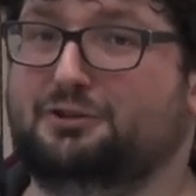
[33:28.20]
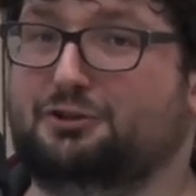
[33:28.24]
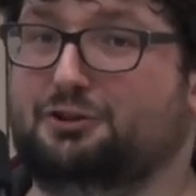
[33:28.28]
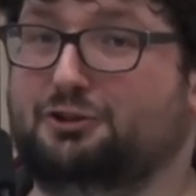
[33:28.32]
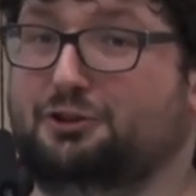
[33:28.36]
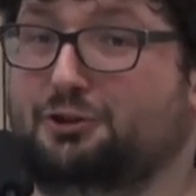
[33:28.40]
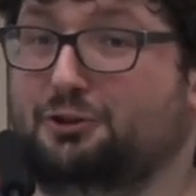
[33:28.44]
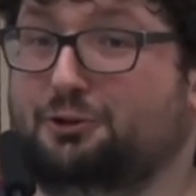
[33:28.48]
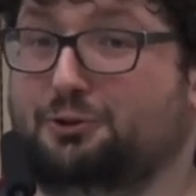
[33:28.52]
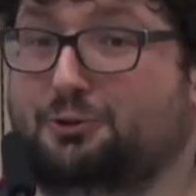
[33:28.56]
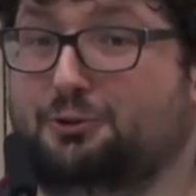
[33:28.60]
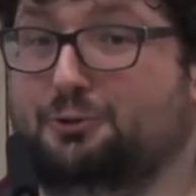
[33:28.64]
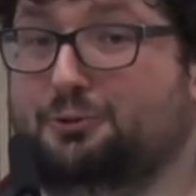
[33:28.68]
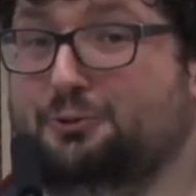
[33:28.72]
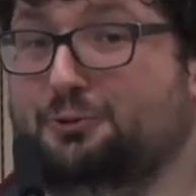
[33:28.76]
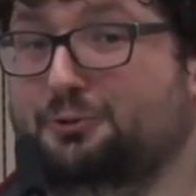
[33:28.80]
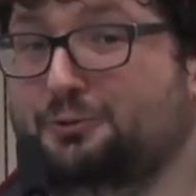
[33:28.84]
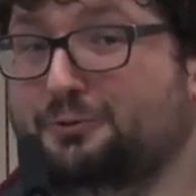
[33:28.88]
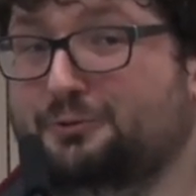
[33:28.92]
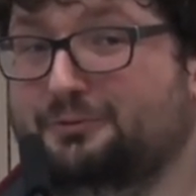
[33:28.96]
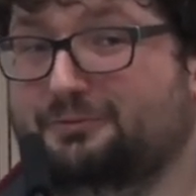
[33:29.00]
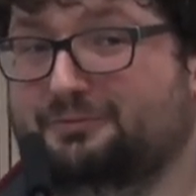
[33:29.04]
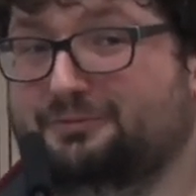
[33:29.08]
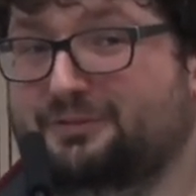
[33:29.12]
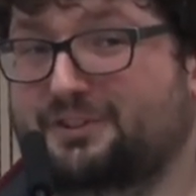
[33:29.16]

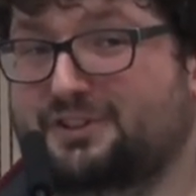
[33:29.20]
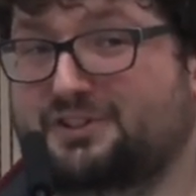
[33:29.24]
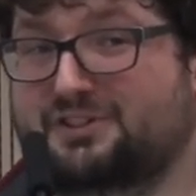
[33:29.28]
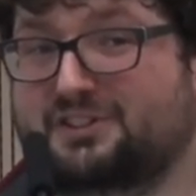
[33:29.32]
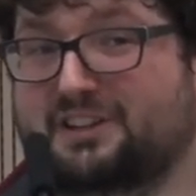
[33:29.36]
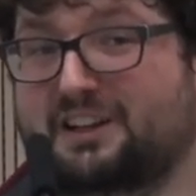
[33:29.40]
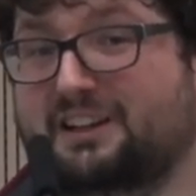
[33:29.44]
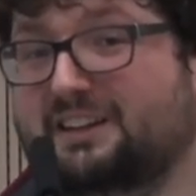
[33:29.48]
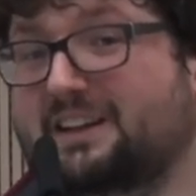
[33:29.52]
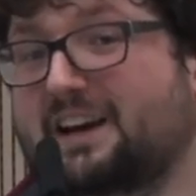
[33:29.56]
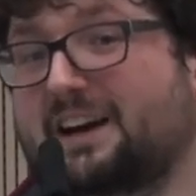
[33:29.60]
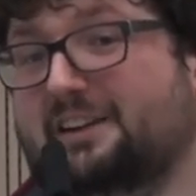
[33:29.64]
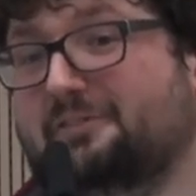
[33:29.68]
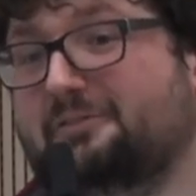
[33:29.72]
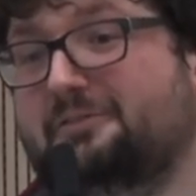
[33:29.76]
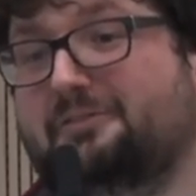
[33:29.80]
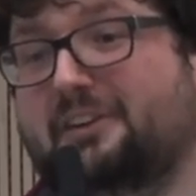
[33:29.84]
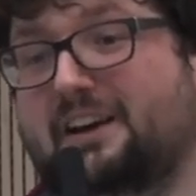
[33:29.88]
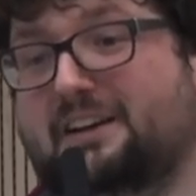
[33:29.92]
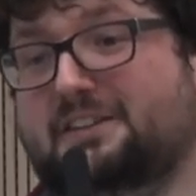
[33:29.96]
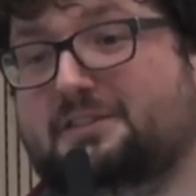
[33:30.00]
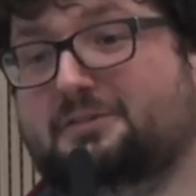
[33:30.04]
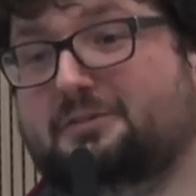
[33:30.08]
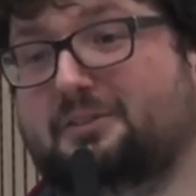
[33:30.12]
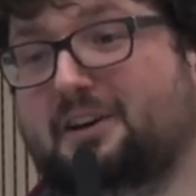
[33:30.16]
you still can
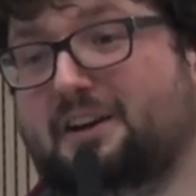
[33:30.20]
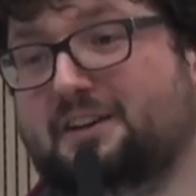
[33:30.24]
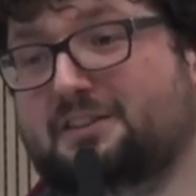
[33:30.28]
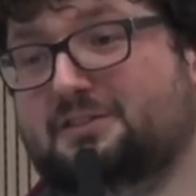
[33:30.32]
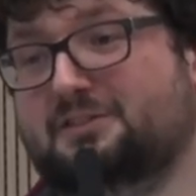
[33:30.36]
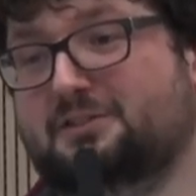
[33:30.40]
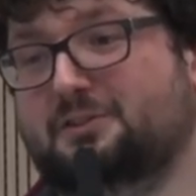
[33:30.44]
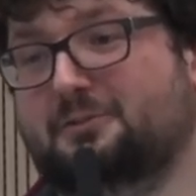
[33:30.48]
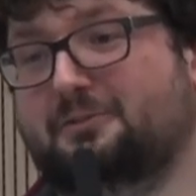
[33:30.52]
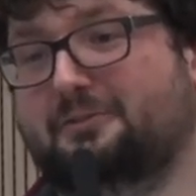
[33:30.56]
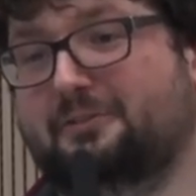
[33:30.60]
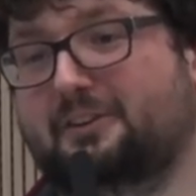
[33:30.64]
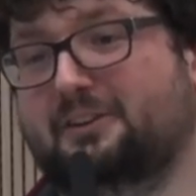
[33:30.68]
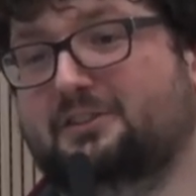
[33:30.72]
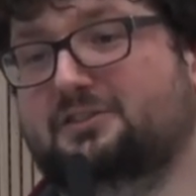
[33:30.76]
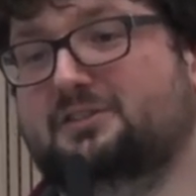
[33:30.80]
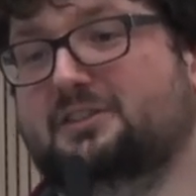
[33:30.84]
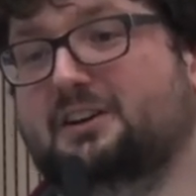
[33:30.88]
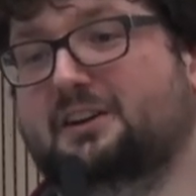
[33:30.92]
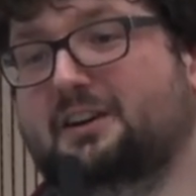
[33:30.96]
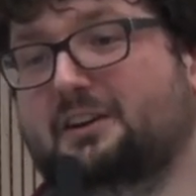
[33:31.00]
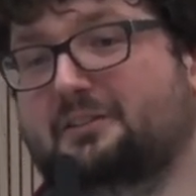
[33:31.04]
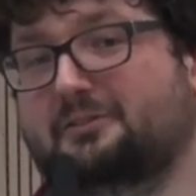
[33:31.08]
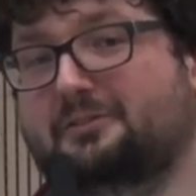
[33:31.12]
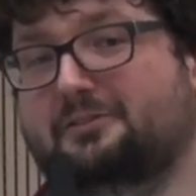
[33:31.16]
fix things. You
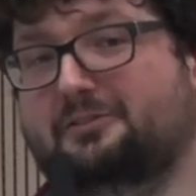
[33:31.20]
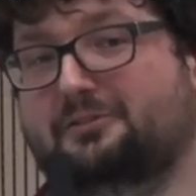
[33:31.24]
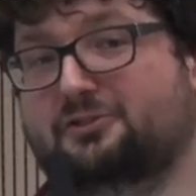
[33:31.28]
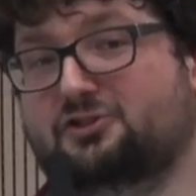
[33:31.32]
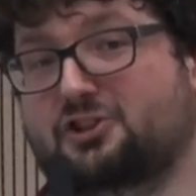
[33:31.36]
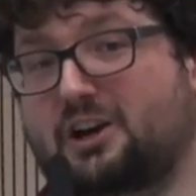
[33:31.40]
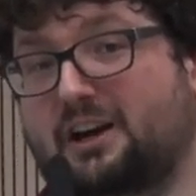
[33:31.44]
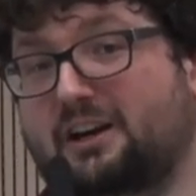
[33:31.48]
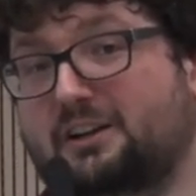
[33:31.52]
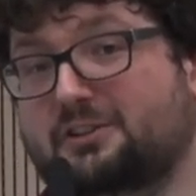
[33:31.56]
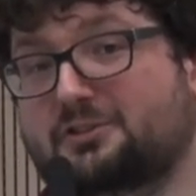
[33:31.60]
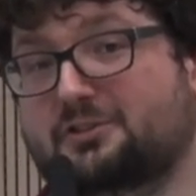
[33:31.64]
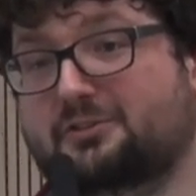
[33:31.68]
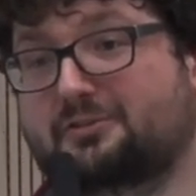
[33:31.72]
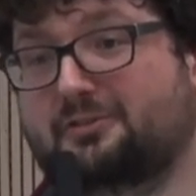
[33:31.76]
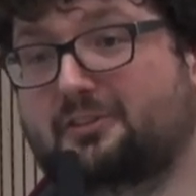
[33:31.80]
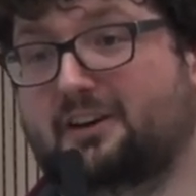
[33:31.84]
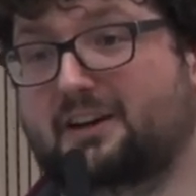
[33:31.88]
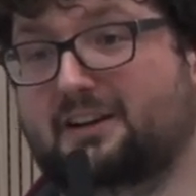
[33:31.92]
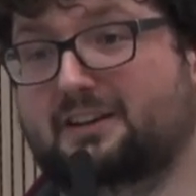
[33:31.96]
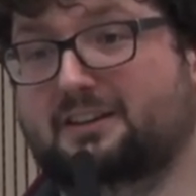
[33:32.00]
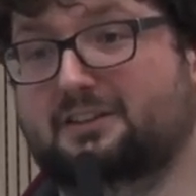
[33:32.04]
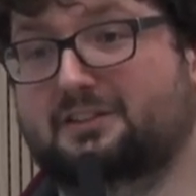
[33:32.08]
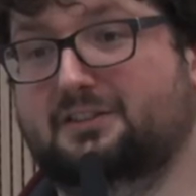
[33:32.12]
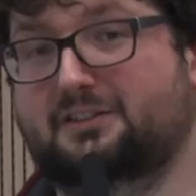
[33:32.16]
still can change
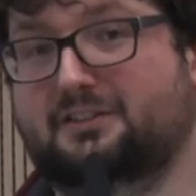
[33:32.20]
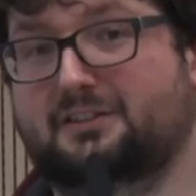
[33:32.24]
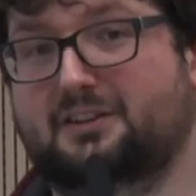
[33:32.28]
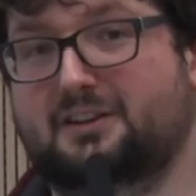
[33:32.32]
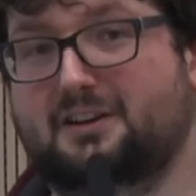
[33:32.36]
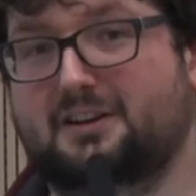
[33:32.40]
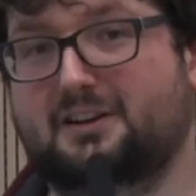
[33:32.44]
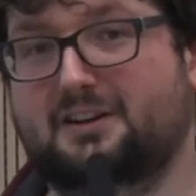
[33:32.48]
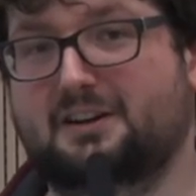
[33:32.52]
things.